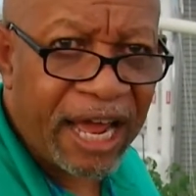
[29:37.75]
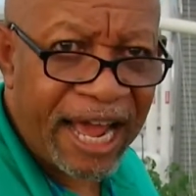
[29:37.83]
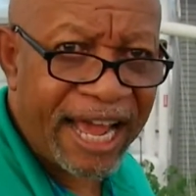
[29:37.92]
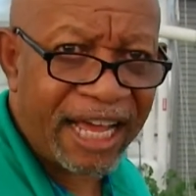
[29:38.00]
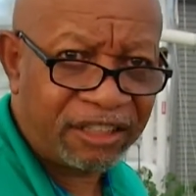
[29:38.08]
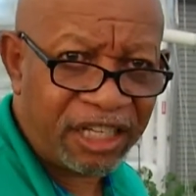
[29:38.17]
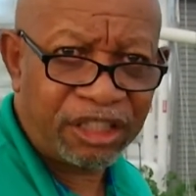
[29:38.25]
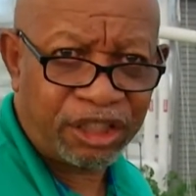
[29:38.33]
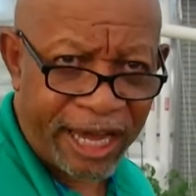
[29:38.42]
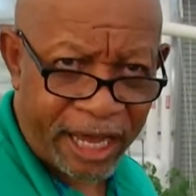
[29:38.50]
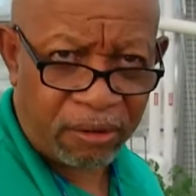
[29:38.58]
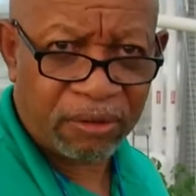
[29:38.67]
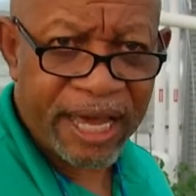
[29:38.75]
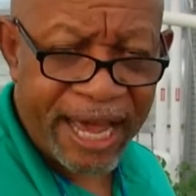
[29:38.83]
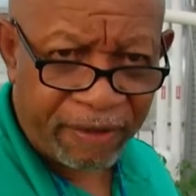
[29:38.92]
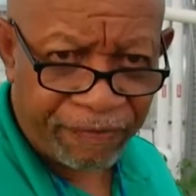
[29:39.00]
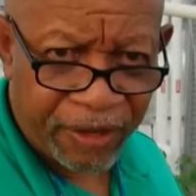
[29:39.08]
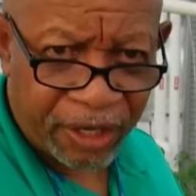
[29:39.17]
as a channel
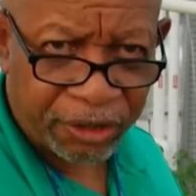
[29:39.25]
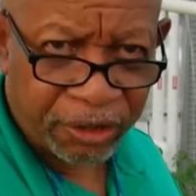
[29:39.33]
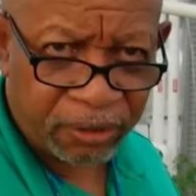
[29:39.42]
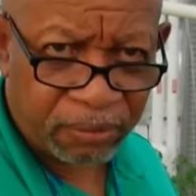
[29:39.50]
catfish.